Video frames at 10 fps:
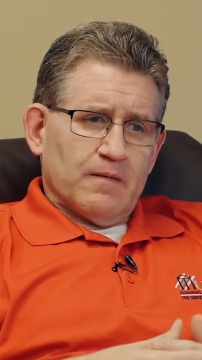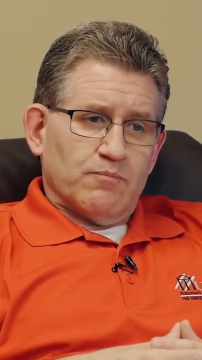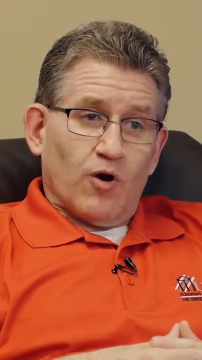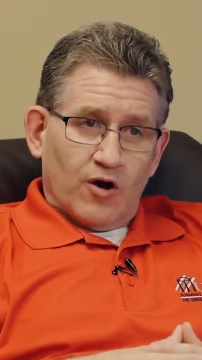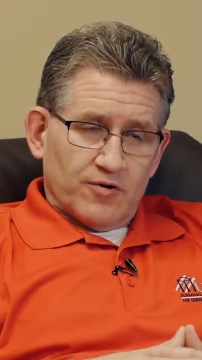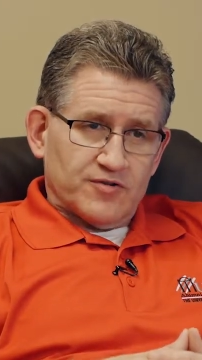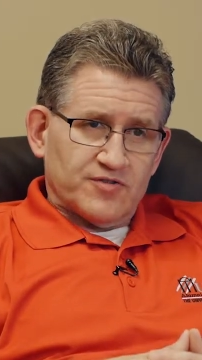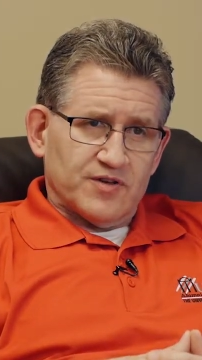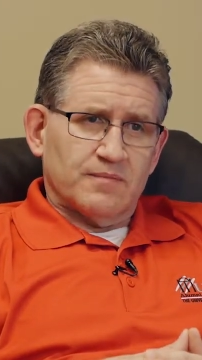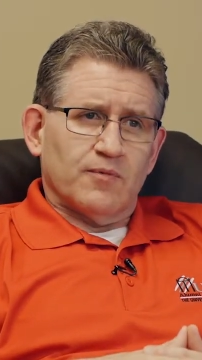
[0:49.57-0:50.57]

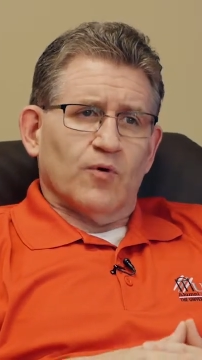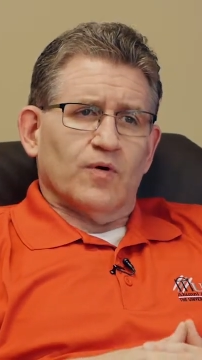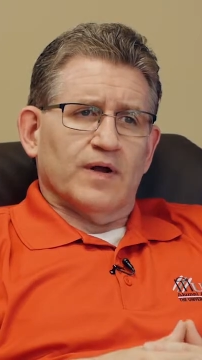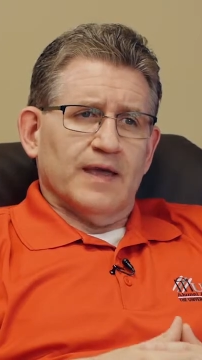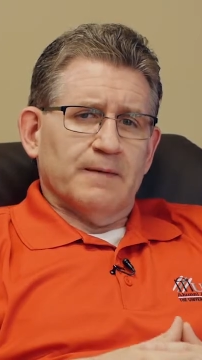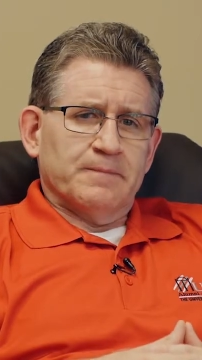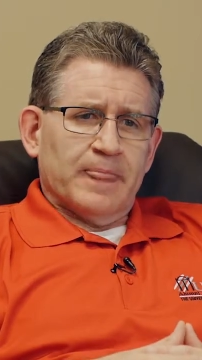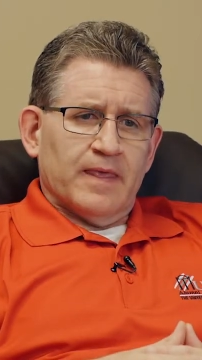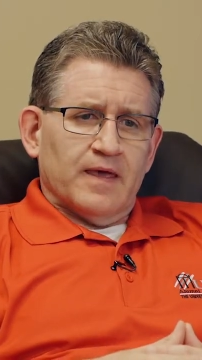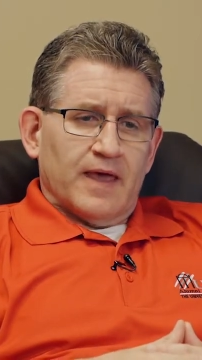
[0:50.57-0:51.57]
partnership or
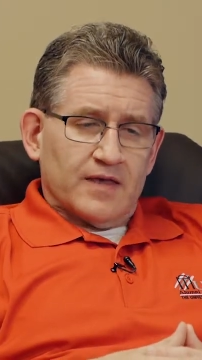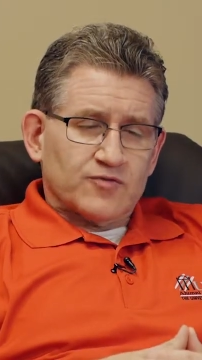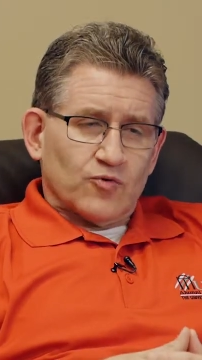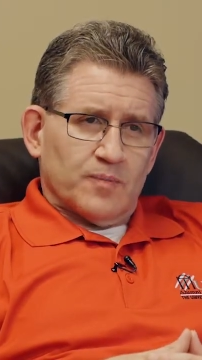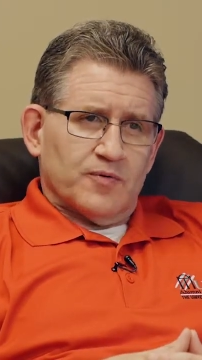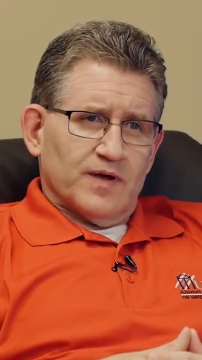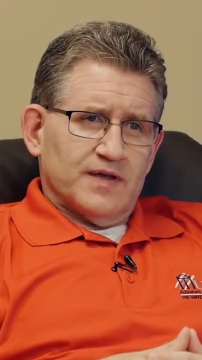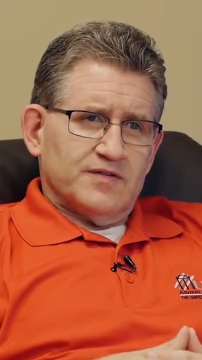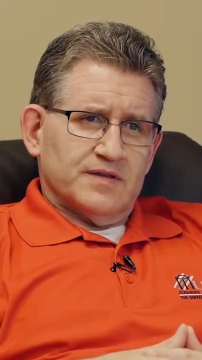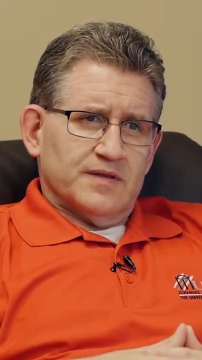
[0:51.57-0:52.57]
a S
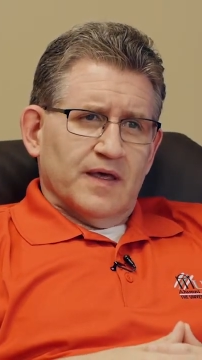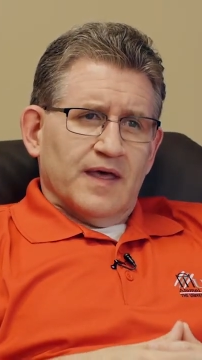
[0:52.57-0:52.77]
corporation,